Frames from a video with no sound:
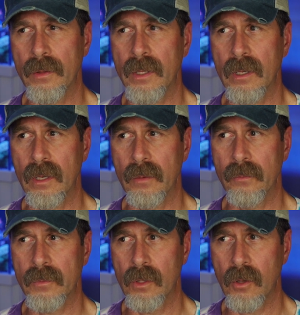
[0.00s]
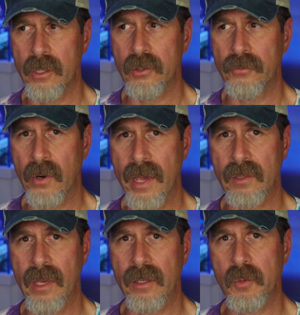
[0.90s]
Well, one of the
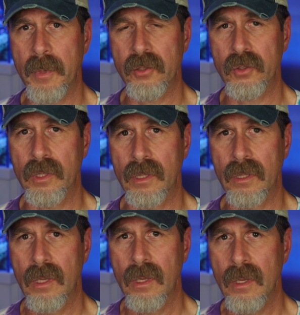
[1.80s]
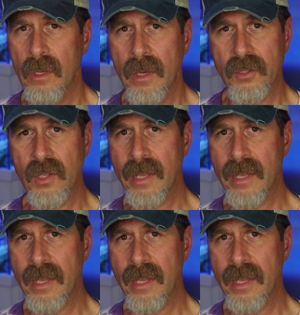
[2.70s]
larger frag tank especially.